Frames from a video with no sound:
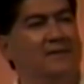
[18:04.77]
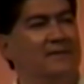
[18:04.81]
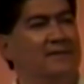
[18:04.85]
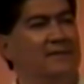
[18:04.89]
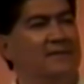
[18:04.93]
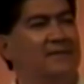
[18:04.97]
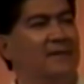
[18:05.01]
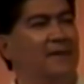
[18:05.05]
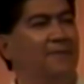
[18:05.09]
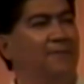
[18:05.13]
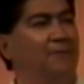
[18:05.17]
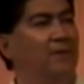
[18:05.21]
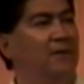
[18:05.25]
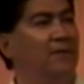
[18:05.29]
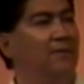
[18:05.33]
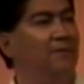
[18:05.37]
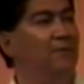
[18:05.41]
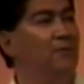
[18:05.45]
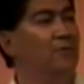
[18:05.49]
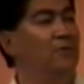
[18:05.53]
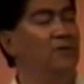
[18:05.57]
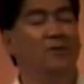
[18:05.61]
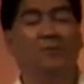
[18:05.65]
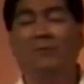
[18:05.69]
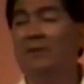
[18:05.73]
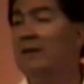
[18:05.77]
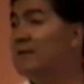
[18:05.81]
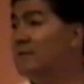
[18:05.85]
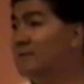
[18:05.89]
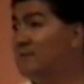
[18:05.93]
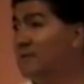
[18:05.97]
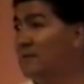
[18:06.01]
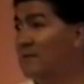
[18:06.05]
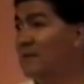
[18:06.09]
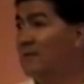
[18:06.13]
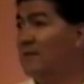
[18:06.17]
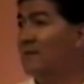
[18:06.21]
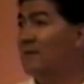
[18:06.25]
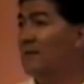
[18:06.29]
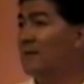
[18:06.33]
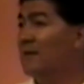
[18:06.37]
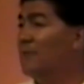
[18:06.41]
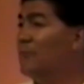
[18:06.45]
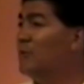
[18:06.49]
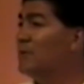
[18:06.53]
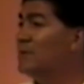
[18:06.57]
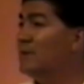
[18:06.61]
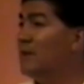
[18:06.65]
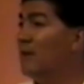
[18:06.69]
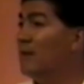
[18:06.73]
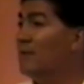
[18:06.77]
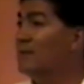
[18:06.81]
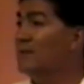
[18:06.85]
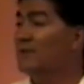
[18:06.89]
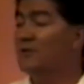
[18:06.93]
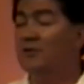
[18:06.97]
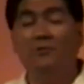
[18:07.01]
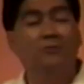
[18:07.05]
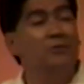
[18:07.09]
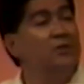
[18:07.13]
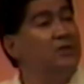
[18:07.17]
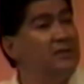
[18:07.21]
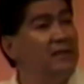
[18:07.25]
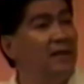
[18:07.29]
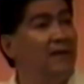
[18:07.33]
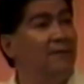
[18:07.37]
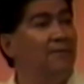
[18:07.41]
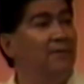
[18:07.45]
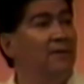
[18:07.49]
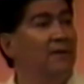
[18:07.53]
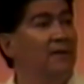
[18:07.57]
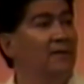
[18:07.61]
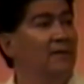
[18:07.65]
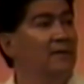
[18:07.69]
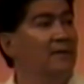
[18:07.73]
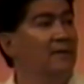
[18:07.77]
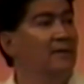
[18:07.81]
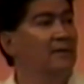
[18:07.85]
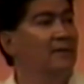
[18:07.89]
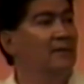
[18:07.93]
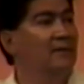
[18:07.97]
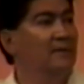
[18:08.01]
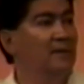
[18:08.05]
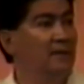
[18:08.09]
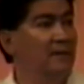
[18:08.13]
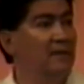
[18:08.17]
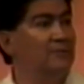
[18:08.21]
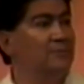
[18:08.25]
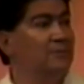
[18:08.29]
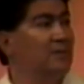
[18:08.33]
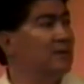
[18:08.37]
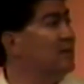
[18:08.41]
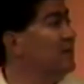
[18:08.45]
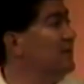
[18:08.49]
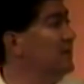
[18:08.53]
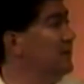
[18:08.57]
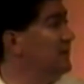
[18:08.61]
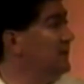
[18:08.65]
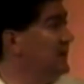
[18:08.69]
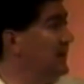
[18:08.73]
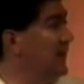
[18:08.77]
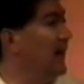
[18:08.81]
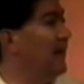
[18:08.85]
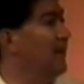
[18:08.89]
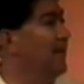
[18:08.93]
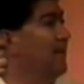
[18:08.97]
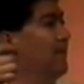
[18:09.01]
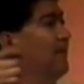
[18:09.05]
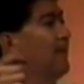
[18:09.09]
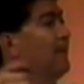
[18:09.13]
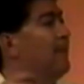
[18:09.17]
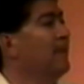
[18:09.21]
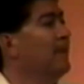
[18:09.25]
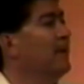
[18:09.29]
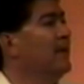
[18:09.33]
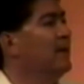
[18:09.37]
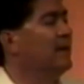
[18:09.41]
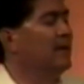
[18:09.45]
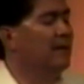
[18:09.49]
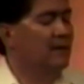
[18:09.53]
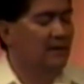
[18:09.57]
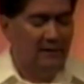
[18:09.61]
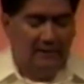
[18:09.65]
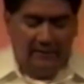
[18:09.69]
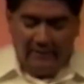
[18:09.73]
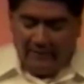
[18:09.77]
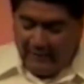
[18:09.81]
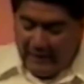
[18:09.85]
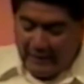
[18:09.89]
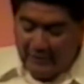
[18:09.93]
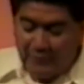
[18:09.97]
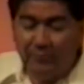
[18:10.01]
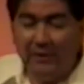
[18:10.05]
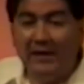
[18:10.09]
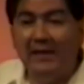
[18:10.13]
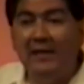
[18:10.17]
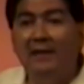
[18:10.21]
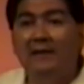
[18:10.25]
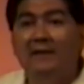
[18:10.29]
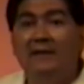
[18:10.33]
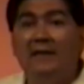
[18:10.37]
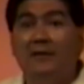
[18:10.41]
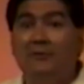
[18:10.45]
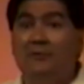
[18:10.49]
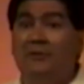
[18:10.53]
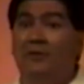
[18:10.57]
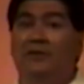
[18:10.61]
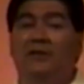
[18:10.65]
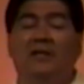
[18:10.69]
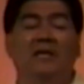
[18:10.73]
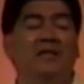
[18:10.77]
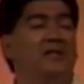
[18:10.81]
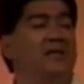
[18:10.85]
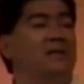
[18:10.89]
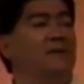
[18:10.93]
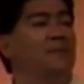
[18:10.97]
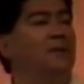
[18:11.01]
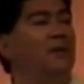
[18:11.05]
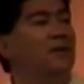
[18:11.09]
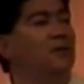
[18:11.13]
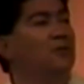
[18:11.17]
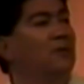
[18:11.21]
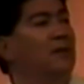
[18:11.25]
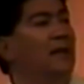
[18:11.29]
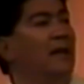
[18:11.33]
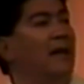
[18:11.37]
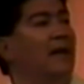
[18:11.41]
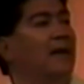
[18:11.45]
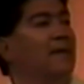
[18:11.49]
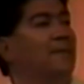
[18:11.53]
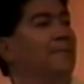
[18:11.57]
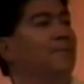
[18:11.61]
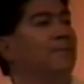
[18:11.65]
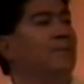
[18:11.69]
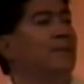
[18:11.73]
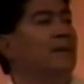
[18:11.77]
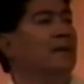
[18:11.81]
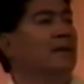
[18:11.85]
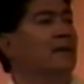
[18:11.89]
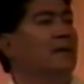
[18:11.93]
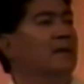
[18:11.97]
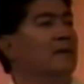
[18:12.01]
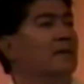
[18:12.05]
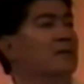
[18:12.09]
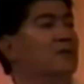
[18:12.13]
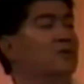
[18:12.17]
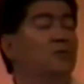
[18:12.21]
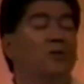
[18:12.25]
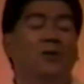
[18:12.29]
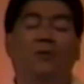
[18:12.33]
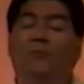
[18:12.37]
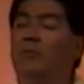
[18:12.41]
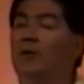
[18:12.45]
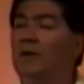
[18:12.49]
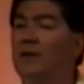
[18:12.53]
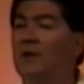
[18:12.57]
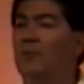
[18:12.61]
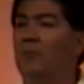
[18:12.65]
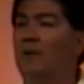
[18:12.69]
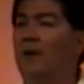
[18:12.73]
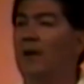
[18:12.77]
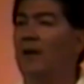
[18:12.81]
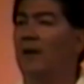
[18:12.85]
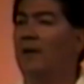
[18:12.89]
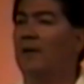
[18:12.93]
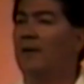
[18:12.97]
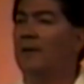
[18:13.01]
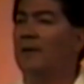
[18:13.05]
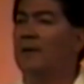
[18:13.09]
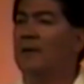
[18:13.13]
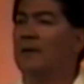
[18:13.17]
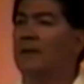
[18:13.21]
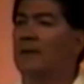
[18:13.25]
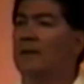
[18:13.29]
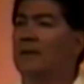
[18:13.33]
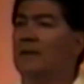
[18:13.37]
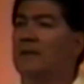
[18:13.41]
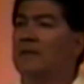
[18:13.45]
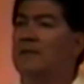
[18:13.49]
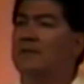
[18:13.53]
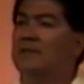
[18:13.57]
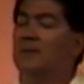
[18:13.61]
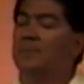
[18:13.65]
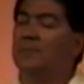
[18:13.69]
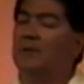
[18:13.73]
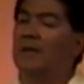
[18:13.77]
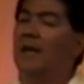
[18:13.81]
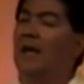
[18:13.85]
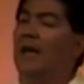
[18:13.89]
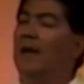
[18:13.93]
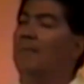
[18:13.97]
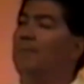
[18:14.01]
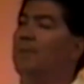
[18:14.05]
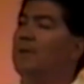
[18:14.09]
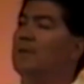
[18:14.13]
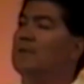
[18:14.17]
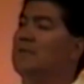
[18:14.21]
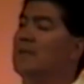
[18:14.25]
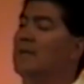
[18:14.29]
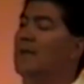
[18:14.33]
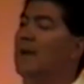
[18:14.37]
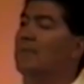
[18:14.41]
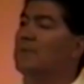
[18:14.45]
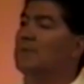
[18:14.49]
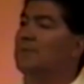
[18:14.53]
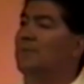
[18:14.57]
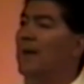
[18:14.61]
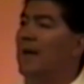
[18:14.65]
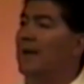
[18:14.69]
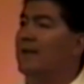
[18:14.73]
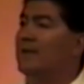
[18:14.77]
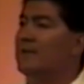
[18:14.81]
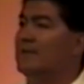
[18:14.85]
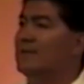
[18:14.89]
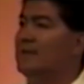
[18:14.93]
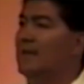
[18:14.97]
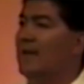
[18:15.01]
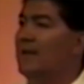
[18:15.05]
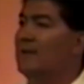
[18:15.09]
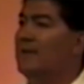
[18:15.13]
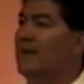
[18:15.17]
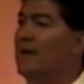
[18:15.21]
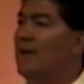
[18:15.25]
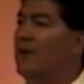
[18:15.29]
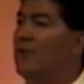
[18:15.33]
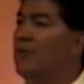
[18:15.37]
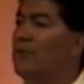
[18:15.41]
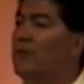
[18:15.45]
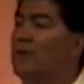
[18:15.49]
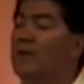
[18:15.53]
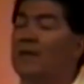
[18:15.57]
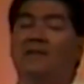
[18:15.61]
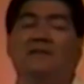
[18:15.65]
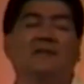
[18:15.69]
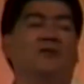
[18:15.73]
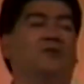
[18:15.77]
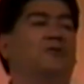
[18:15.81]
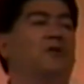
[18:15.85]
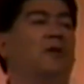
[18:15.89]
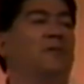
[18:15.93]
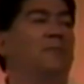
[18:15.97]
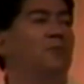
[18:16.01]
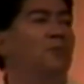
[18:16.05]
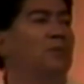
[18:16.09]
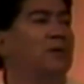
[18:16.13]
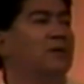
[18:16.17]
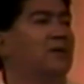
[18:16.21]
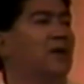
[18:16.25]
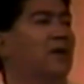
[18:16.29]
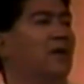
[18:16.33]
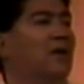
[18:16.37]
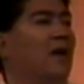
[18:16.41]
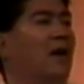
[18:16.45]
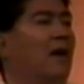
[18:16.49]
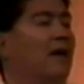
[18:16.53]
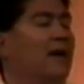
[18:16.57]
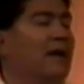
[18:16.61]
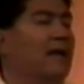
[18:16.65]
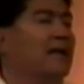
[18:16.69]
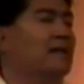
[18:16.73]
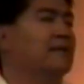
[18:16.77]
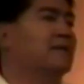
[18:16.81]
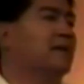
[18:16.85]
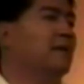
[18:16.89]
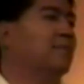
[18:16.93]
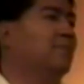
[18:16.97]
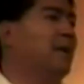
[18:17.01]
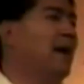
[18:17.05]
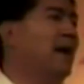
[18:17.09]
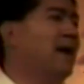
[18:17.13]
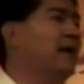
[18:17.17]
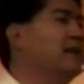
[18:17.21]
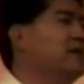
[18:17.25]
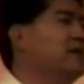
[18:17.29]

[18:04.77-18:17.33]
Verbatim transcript: and stuff for the food. You know what he, what's called? A sous chef? yeah. That's what he that's they're teaching him to do that. He's doing really well. Something happens, he comes back to San Diego, gets in trouble with the law, ends up back